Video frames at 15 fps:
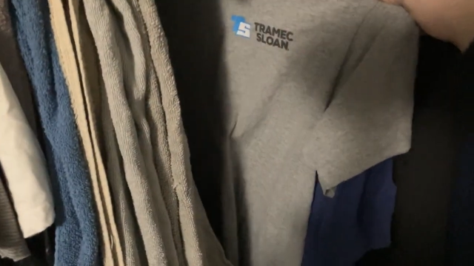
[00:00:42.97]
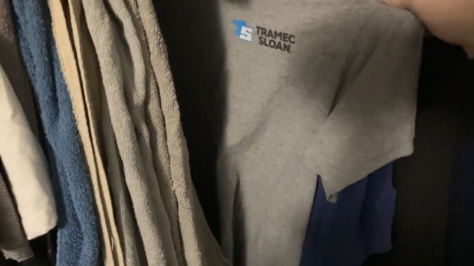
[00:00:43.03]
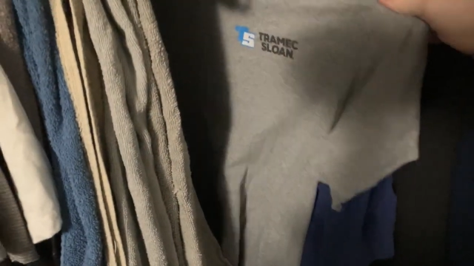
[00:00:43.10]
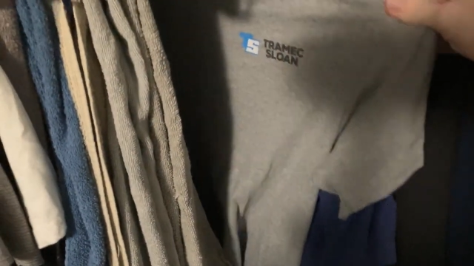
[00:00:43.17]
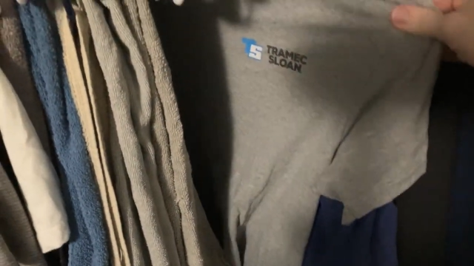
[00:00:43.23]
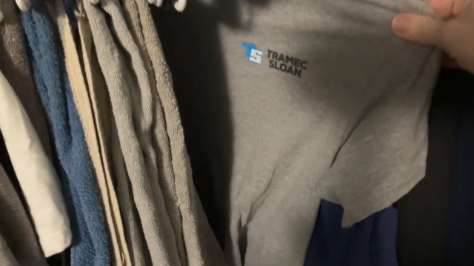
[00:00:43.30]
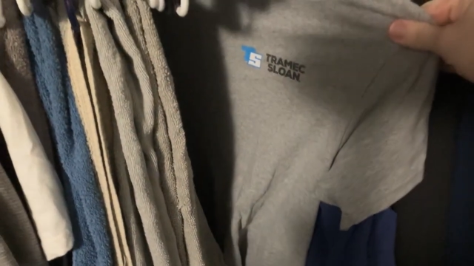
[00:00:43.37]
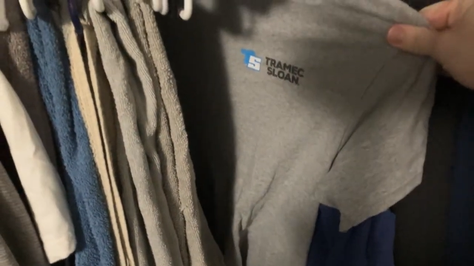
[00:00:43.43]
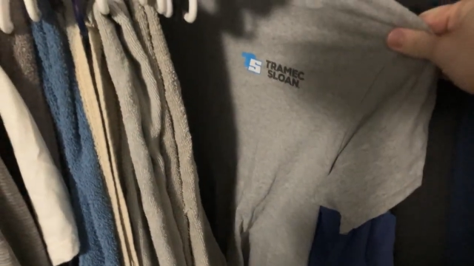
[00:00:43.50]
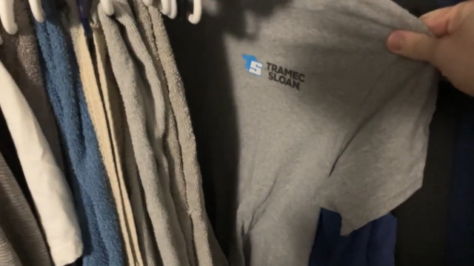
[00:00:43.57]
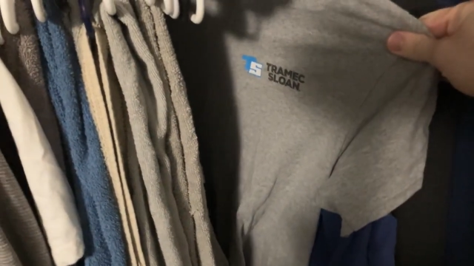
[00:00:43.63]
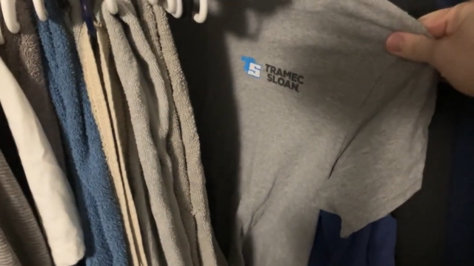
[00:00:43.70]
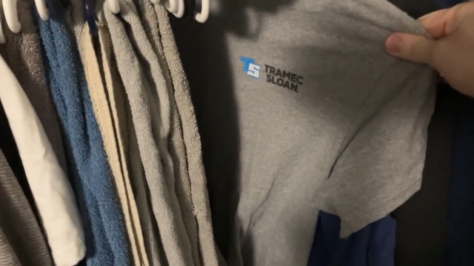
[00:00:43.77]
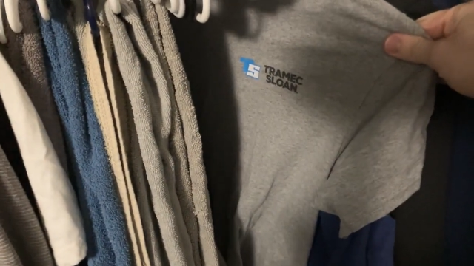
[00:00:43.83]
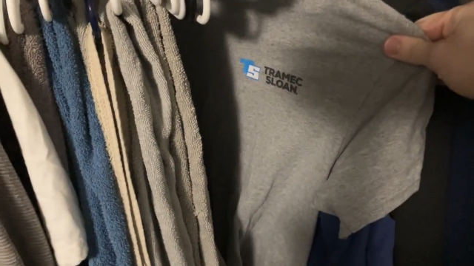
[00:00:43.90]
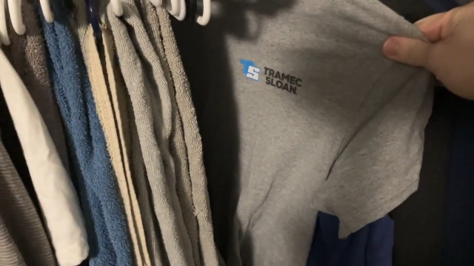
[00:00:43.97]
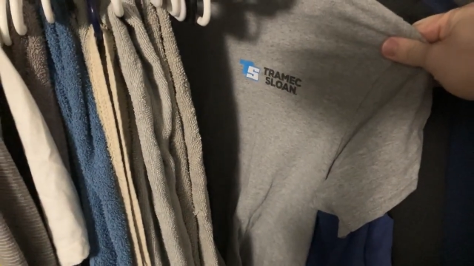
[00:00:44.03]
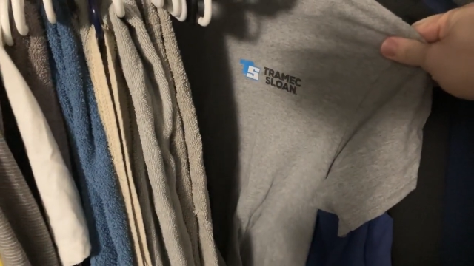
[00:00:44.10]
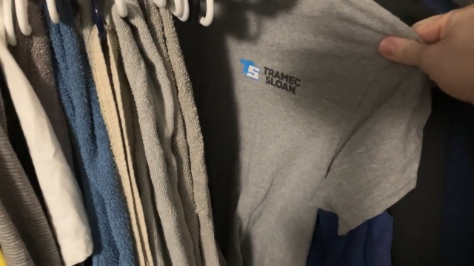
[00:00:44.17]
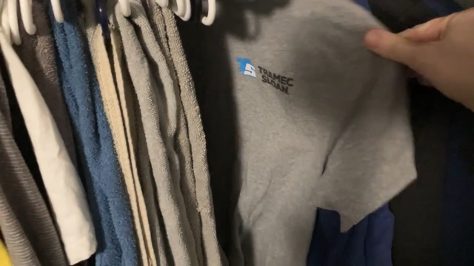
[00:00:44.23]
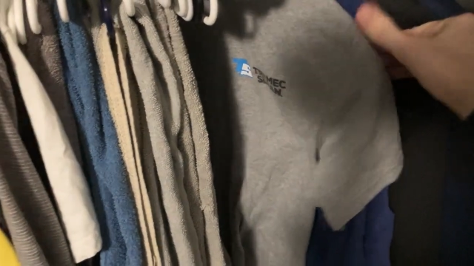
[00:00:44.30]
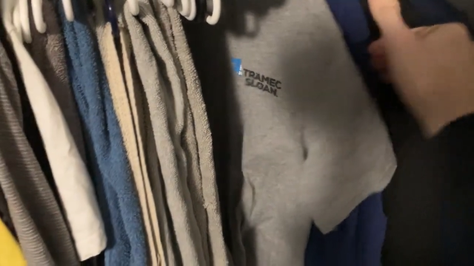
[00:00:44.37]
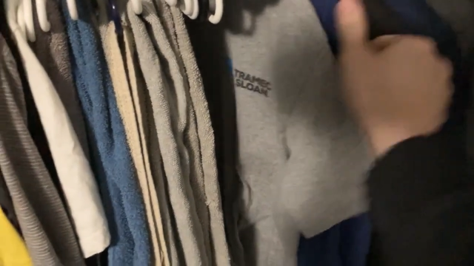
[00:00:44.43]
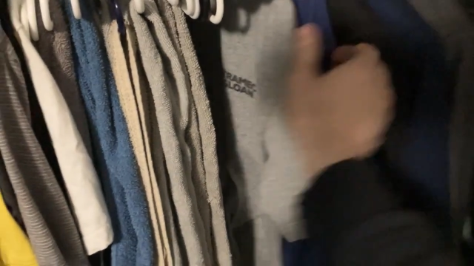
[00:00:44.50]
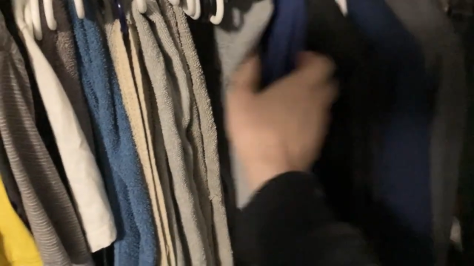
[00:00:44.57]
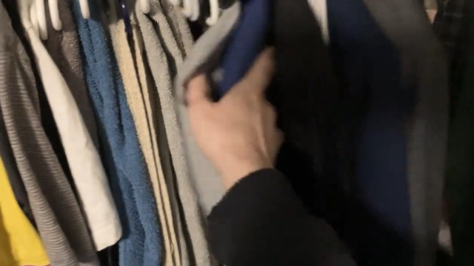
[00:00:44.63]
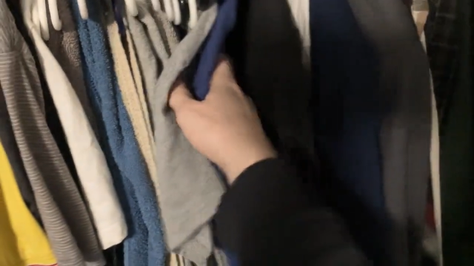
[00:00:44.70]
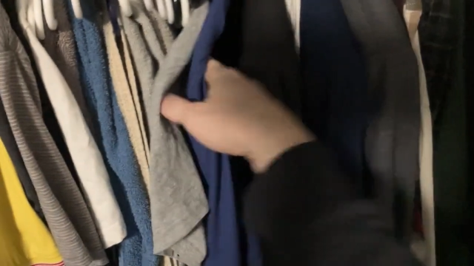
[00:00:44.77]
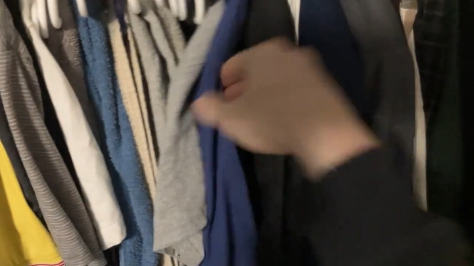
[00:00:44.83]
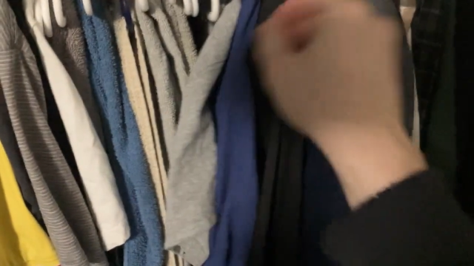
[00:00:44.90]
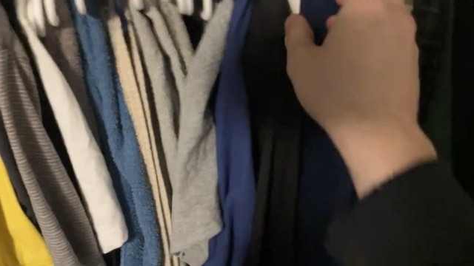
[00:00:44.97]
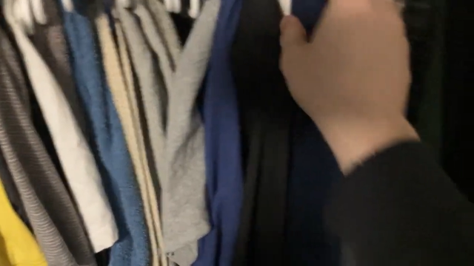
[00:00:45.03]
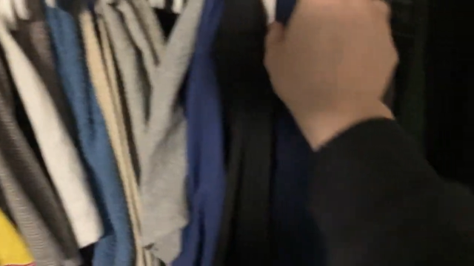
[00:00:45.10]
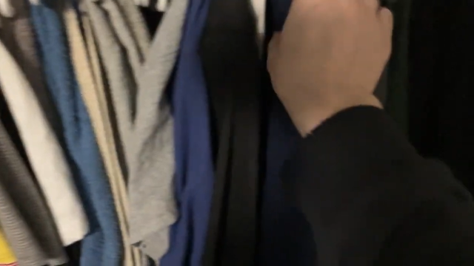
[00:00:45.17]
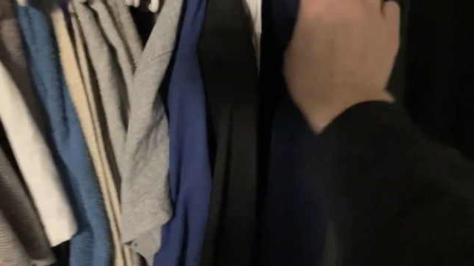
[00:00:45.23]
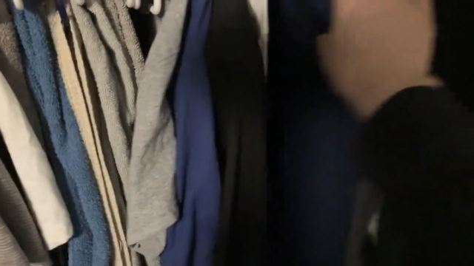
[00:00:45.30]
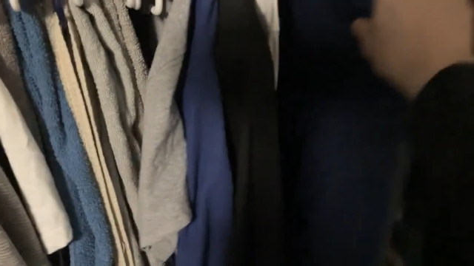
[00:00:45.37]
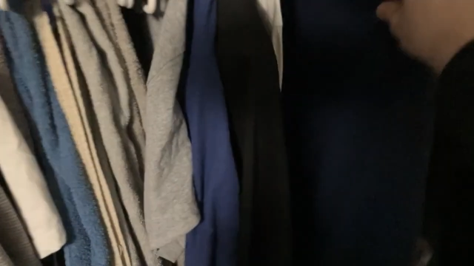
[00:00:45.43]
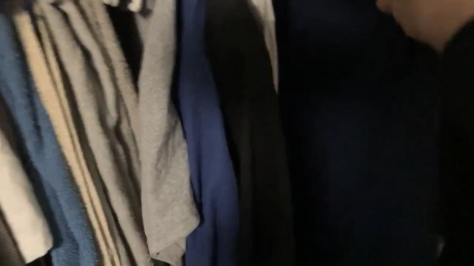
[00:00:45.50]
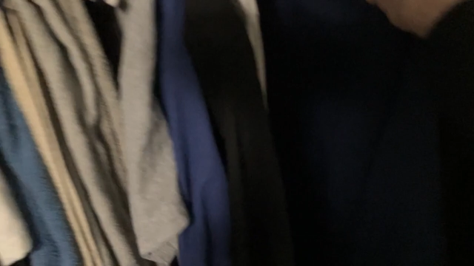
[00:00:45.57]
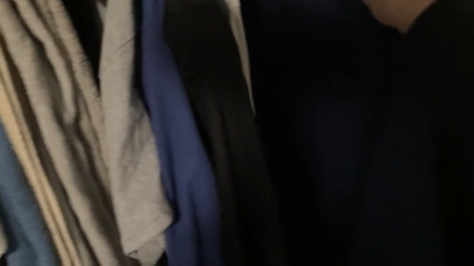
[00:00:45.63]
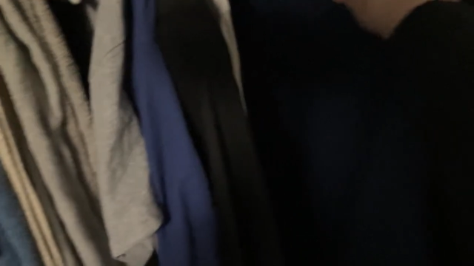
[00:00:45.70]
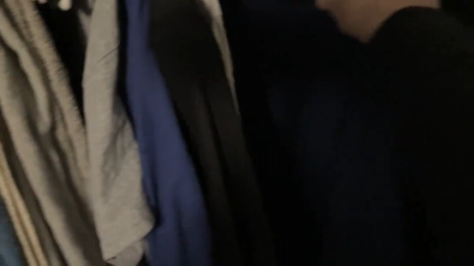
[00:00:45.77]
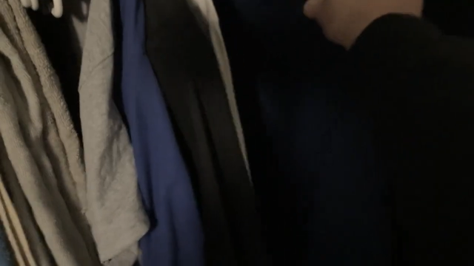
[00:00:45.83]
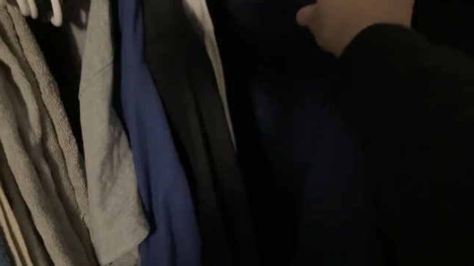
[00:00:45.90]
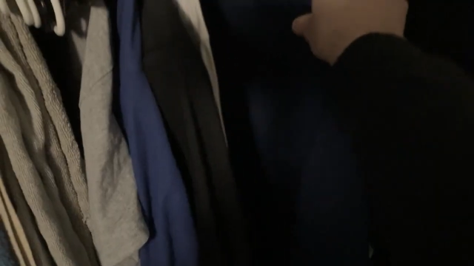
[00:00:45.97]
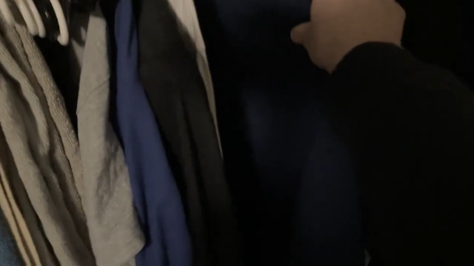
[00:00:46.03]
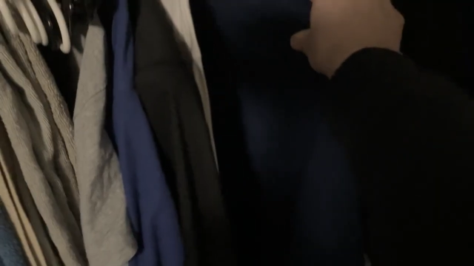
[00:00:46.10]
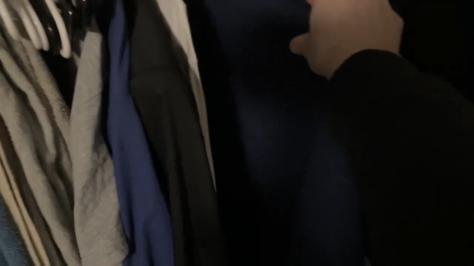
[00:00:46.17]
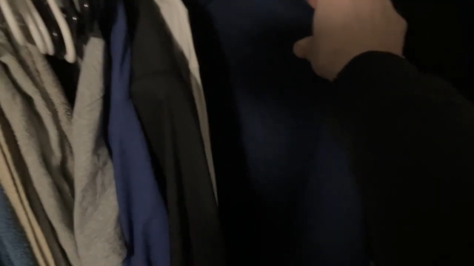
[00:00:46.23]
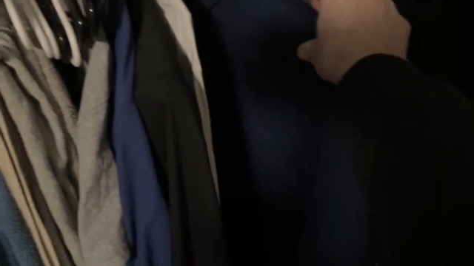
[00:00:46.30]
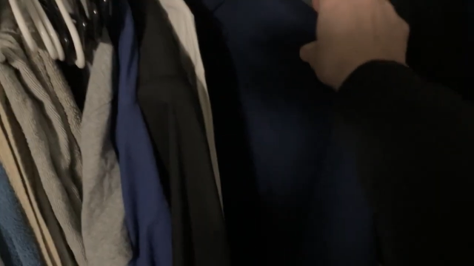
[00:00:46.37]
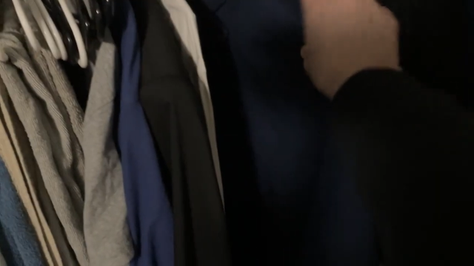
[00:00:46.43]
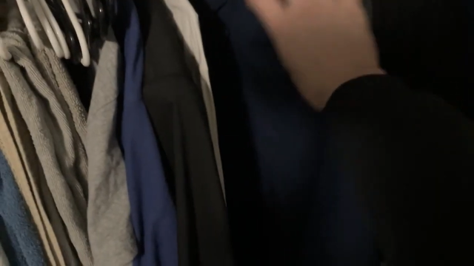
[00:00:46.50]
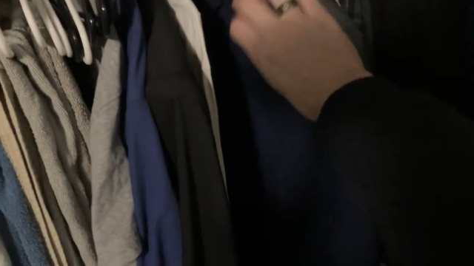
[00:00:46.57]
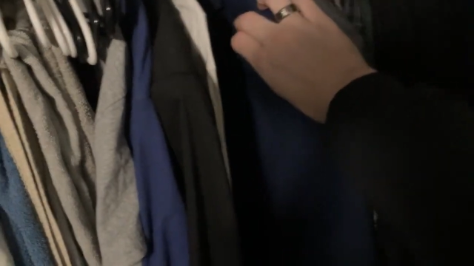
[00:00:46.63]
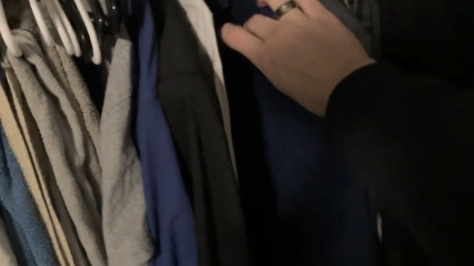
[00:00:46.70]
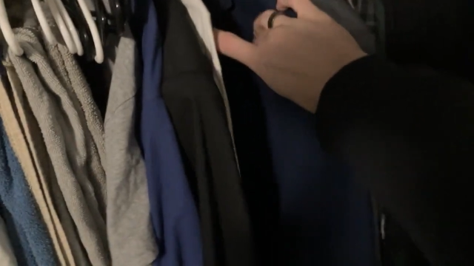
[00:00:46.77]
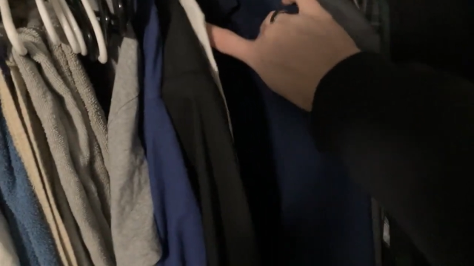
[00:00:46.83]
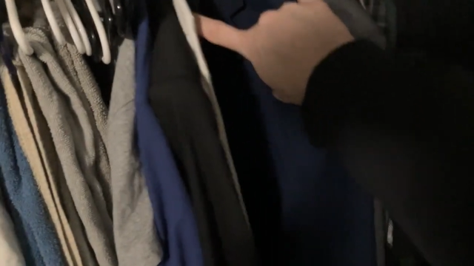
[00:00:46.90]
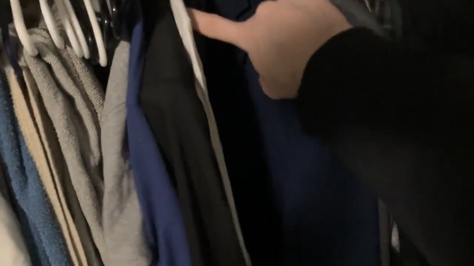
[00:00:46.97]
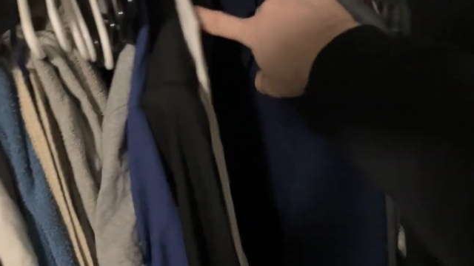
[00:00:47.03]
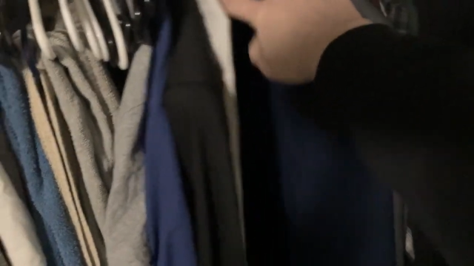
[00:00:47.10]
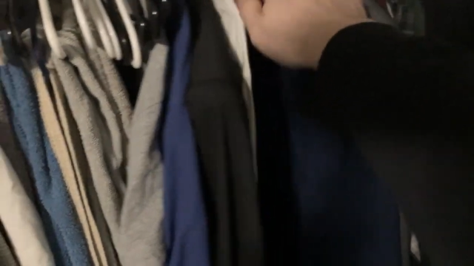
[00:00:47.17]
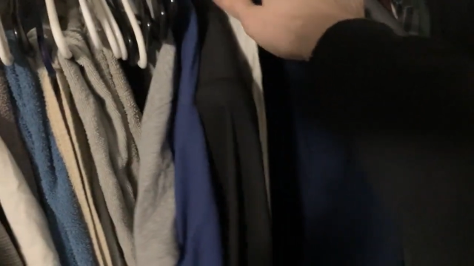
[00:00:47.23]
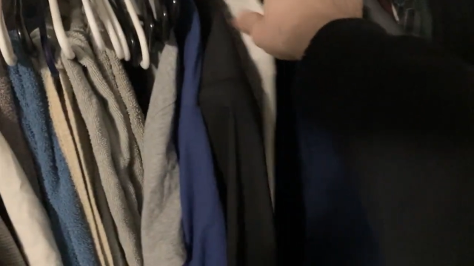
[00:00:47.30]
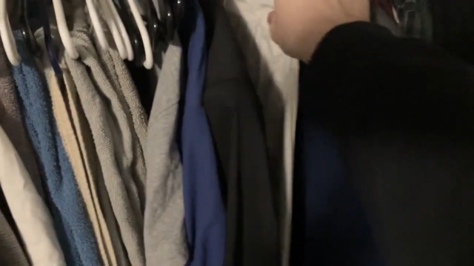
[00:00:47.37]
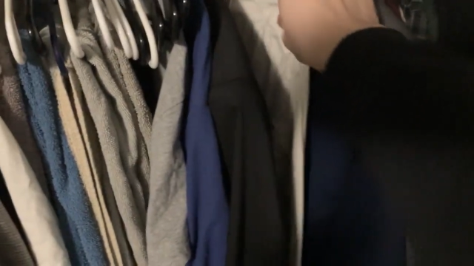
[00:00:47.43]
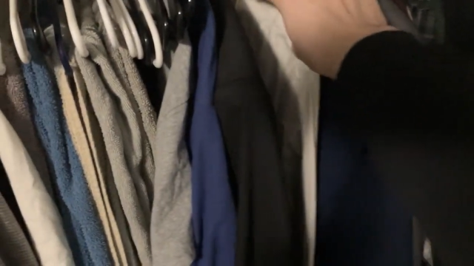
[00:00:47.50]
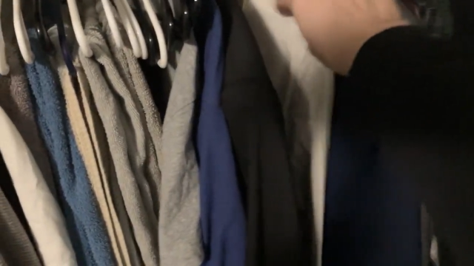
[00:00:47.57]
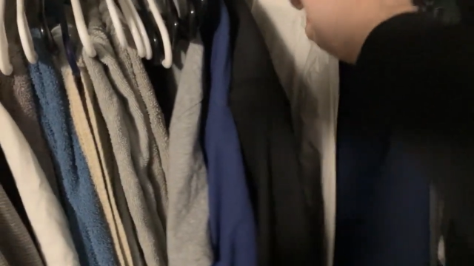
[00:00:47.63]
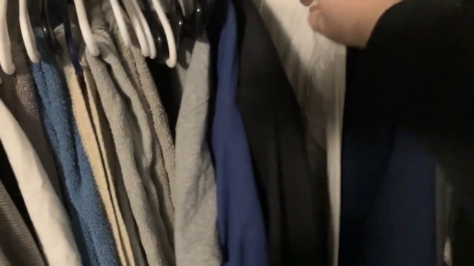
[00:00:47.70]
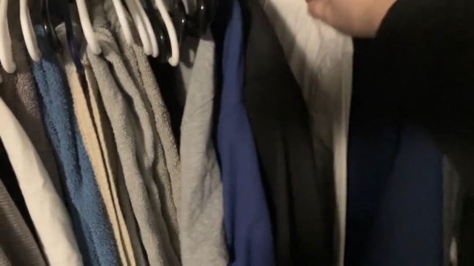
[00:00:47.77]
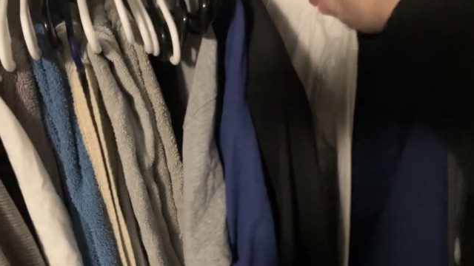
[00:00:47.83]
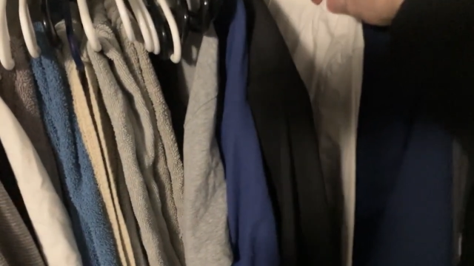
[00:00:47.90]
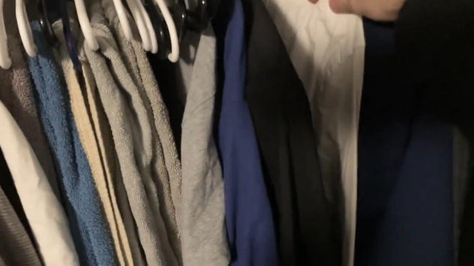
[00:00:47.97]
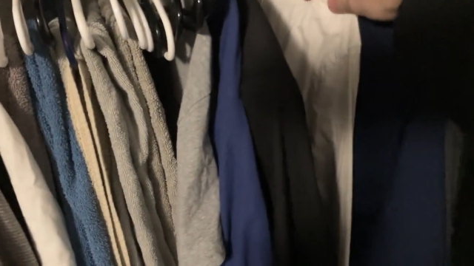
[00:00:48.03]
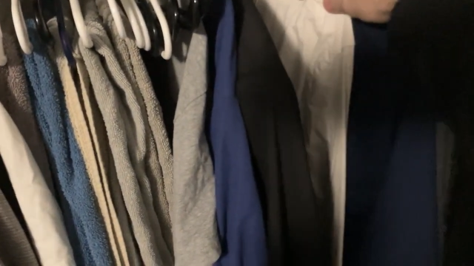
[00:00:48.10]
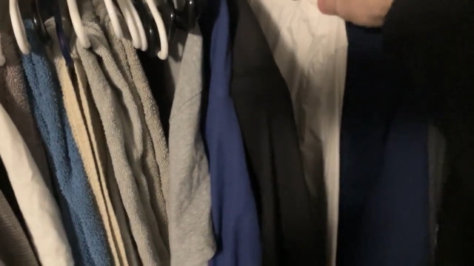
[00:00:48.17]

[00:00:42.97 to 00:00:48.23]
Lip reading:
No face is visible, so there are no lips to read.